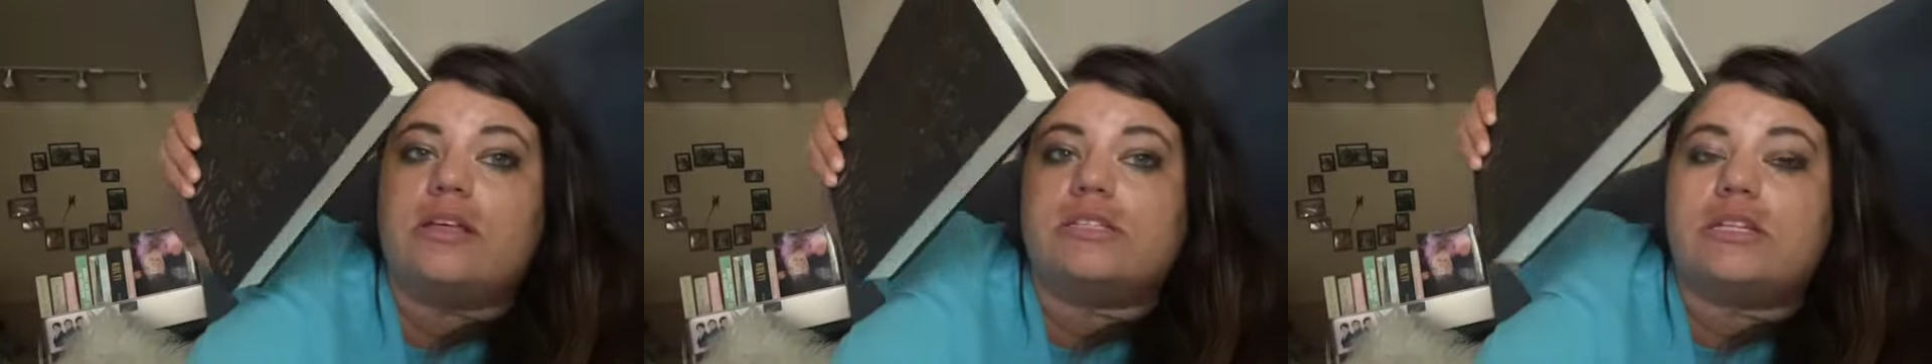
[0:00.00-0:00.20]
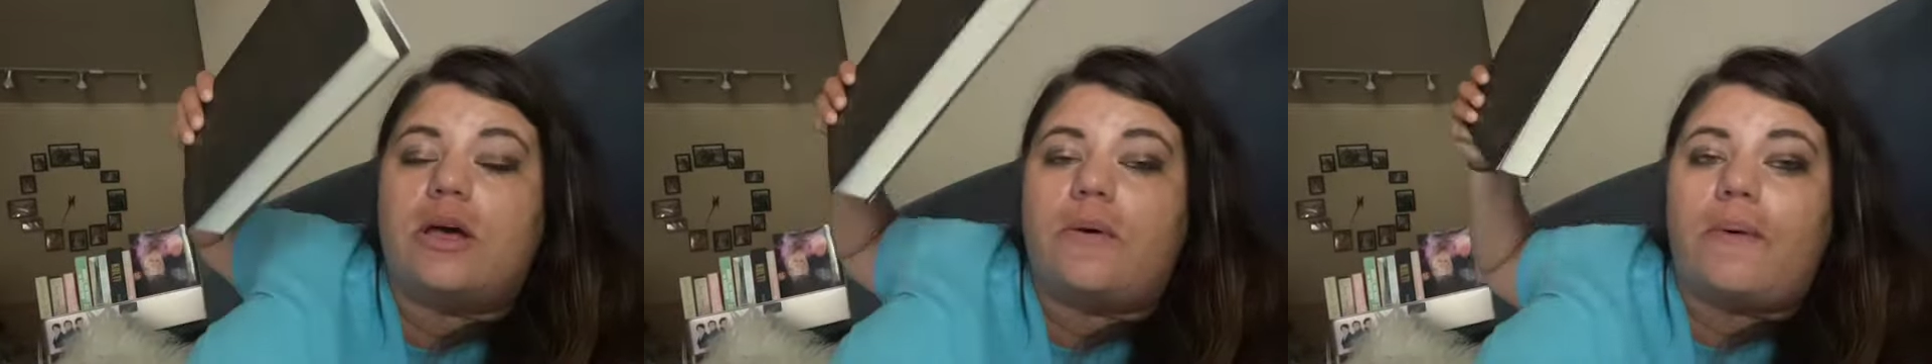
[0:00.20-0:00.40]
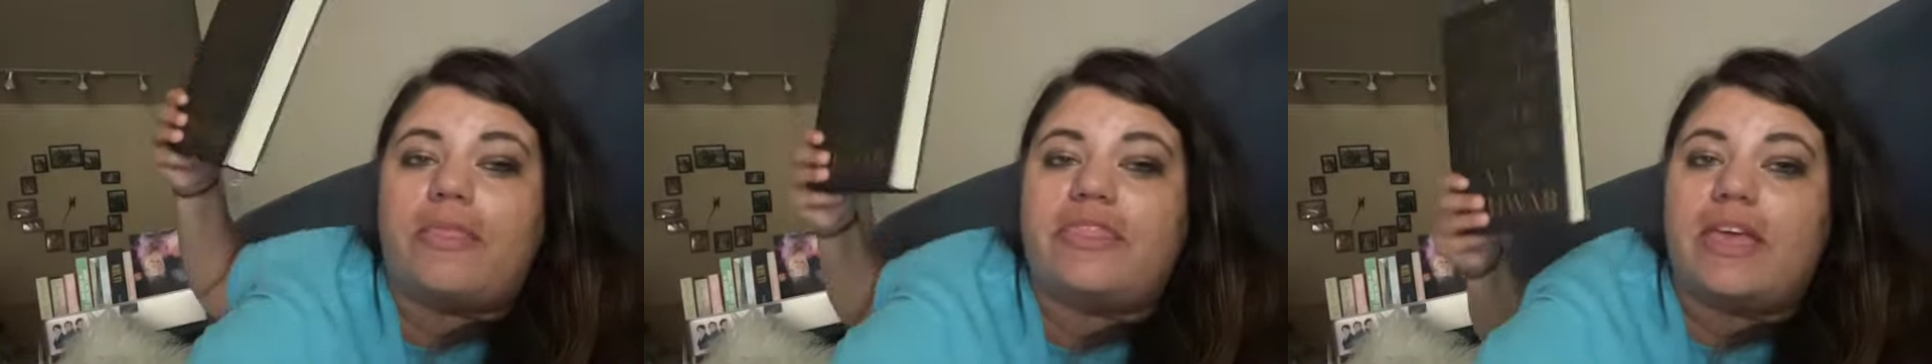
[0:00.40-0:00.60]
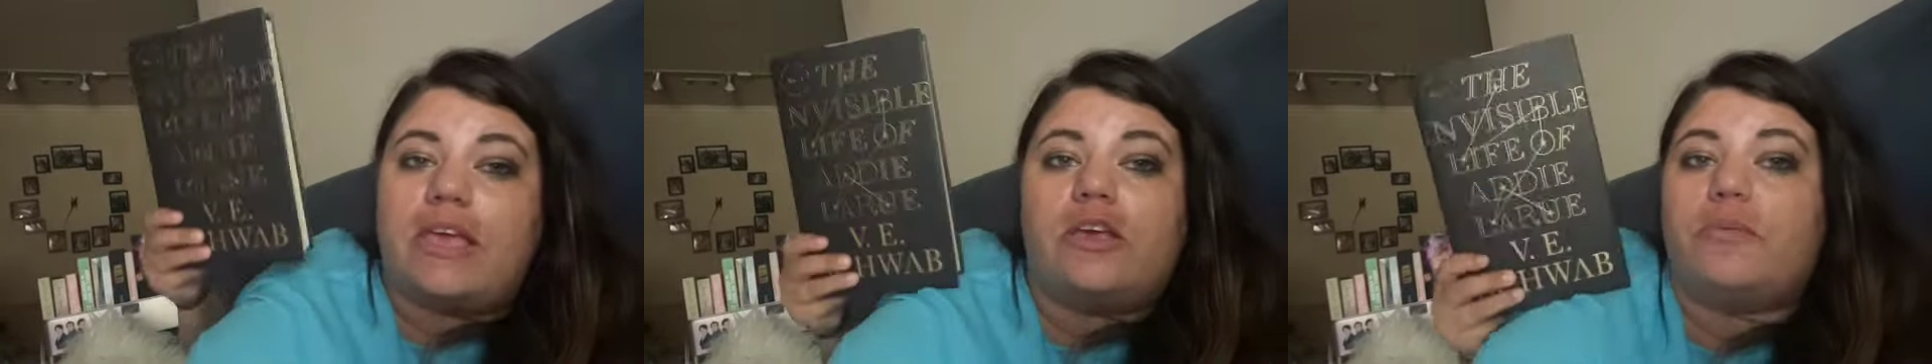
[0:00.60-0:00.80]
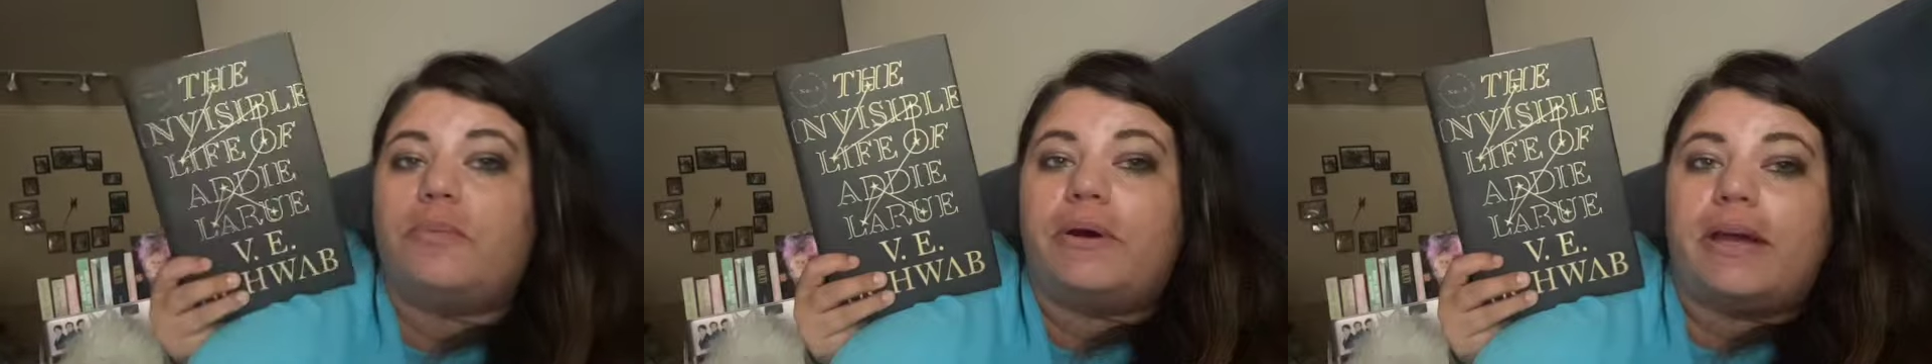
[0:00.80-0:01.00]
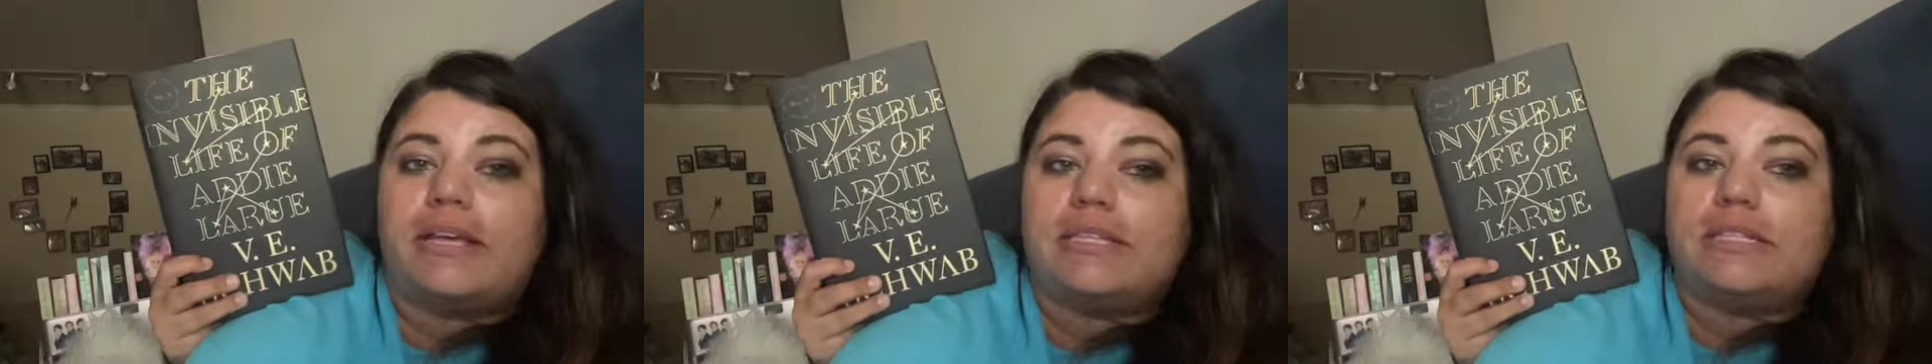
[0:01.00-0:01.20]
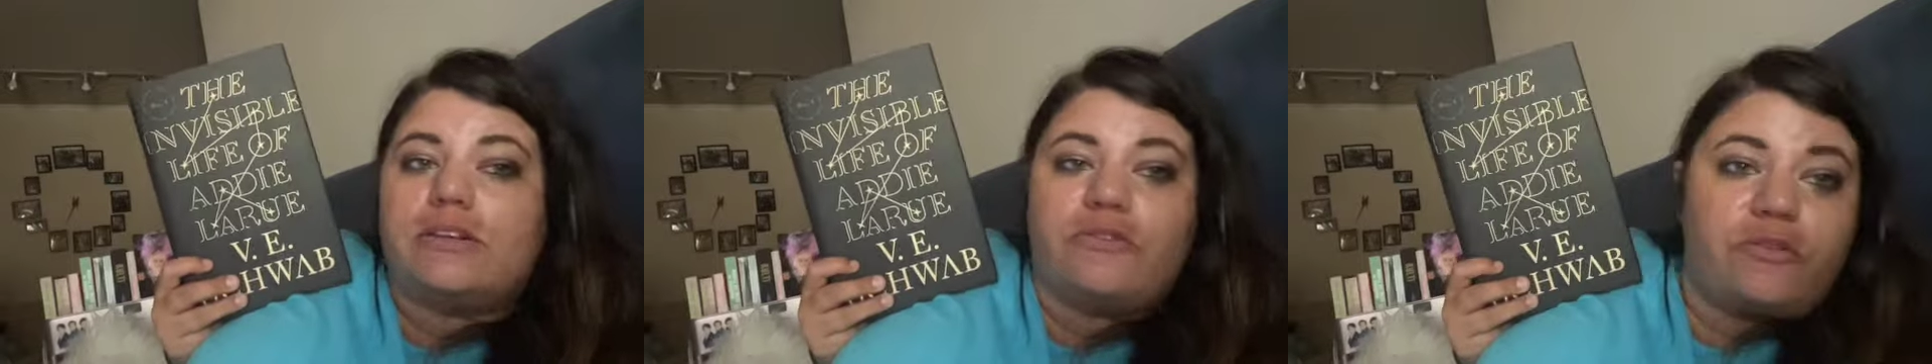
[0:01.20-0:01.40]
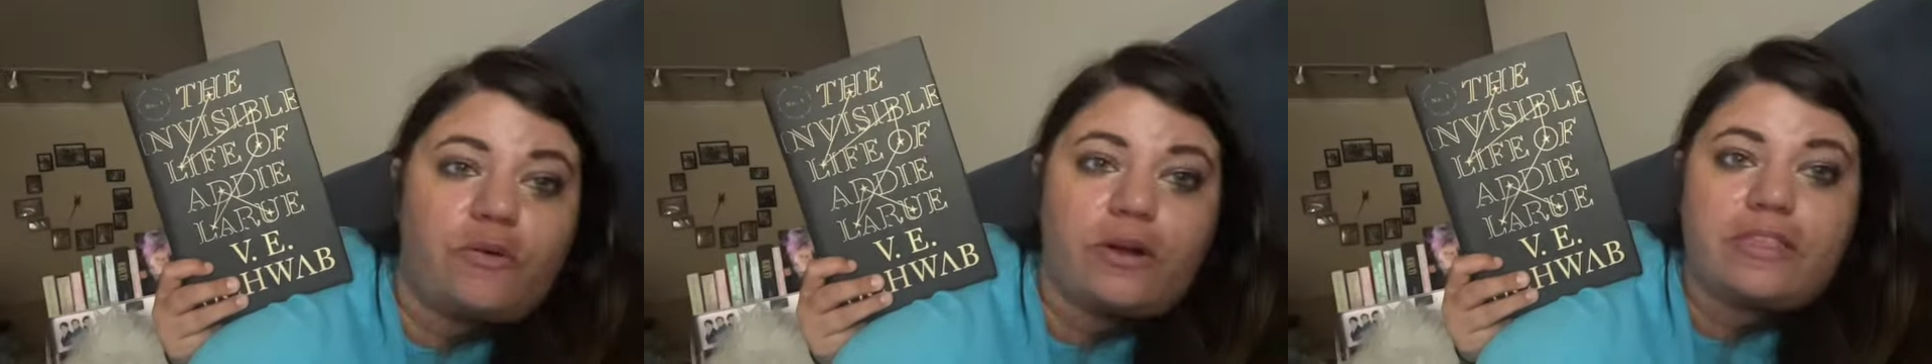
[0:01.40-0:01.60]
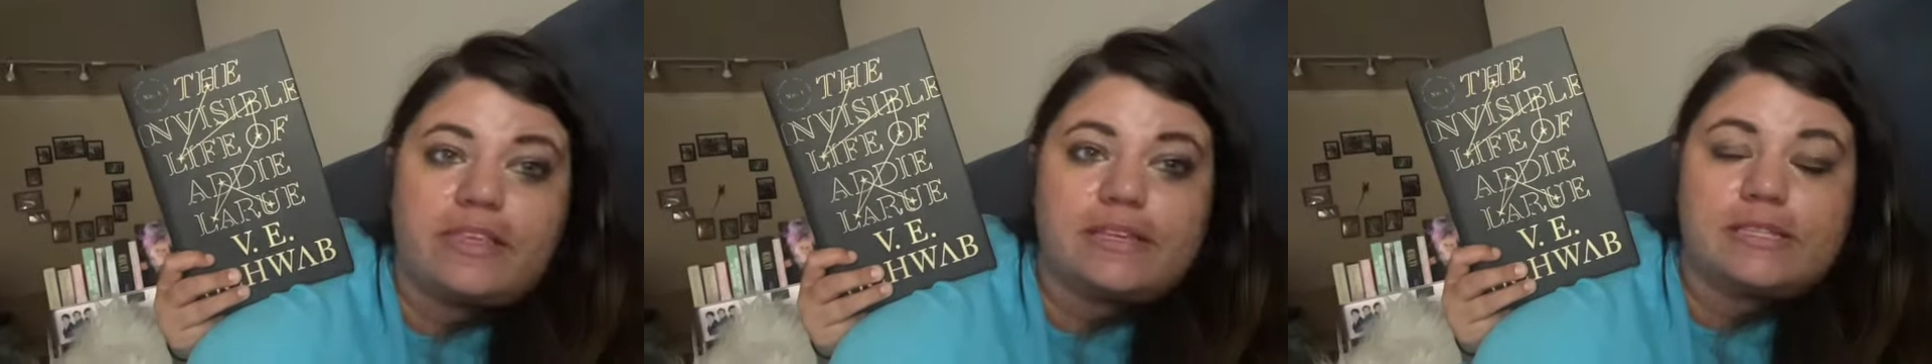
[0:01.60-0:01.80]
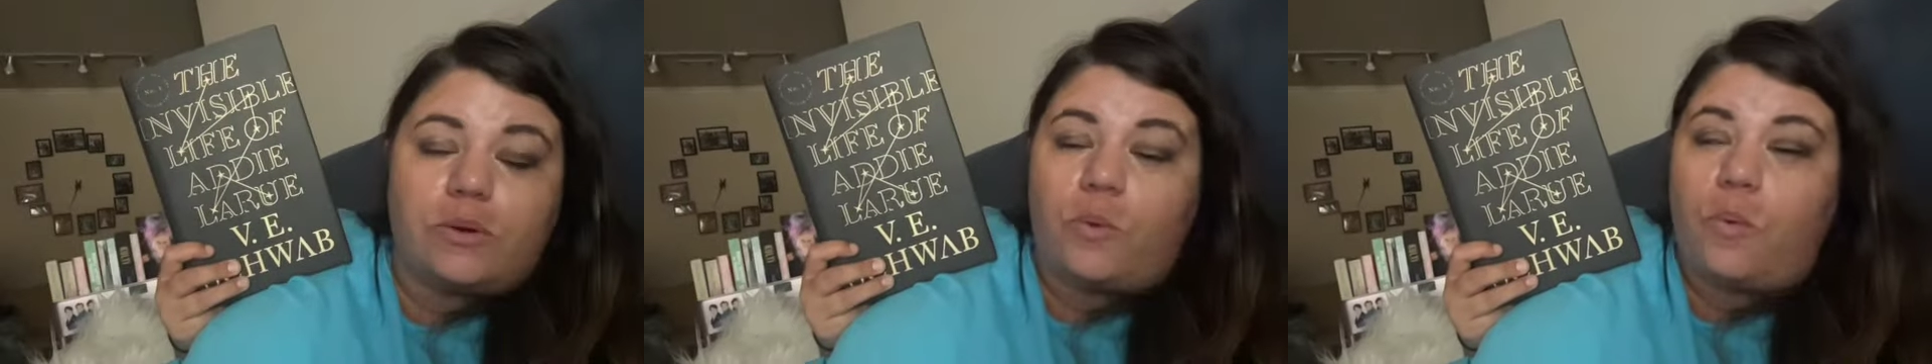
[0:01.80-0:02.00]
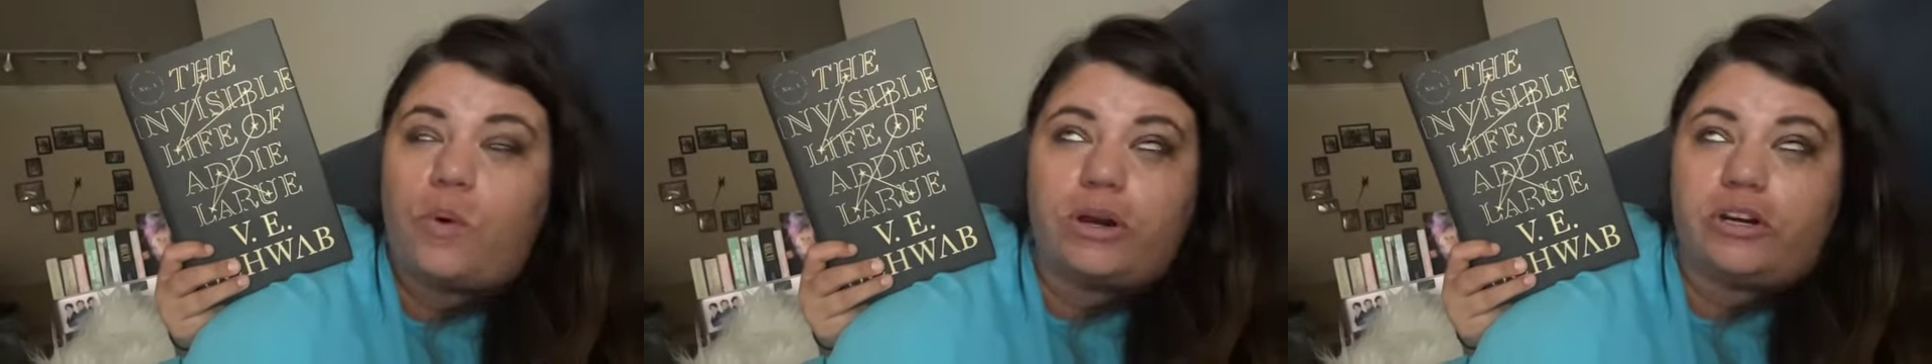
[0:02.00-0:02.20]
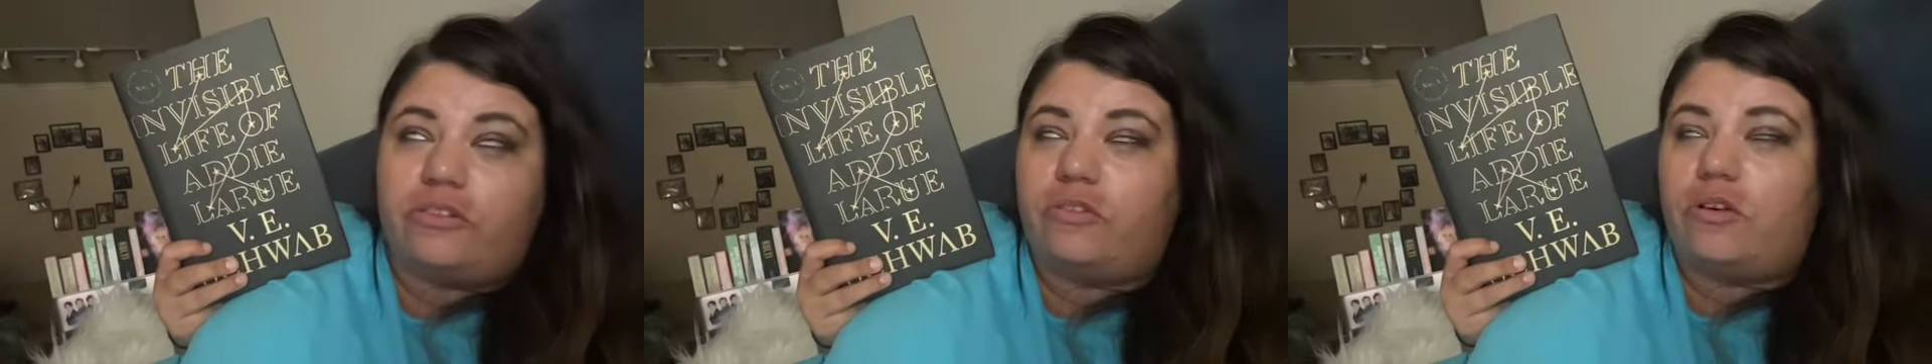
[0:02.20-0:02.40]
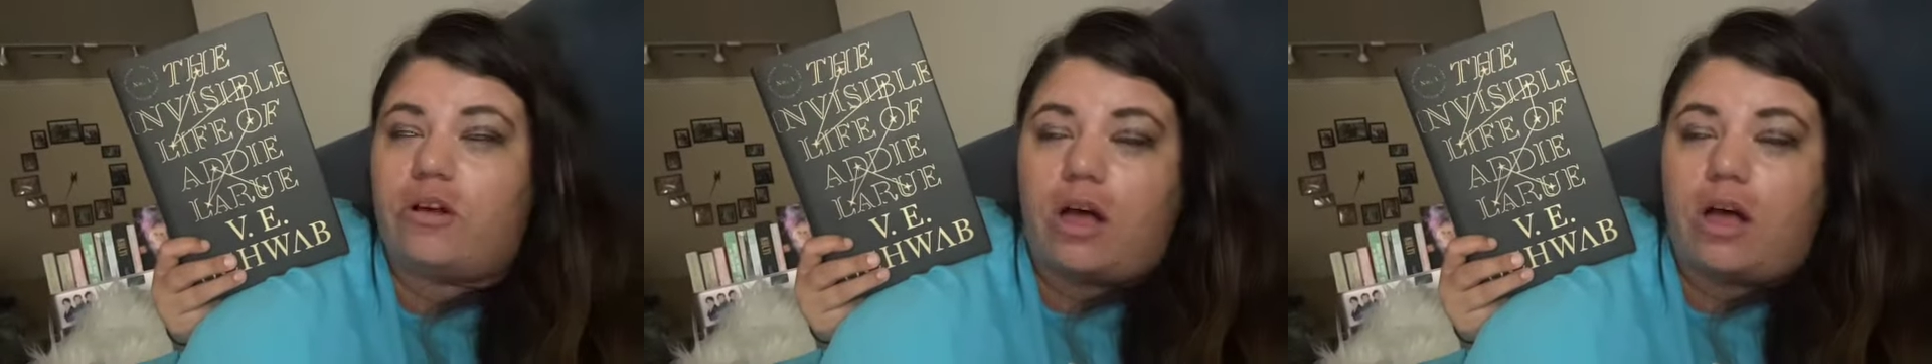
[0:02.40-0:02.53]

So thank you, Pris, for this wonderful